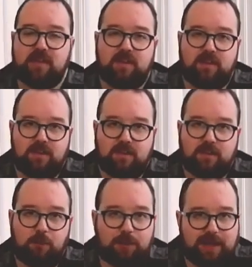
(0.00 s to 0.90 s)

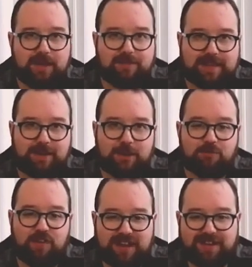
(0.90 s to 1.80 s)
The point here is how
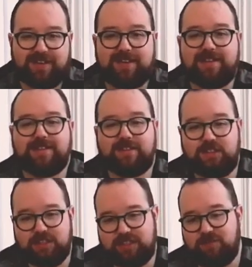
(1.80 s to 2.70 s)
you recognise,
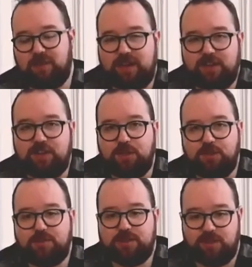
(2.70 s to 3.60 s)
justify and
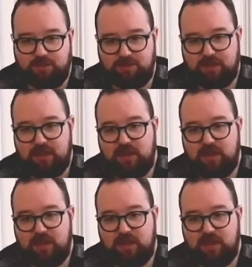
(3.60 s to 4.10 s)
use them,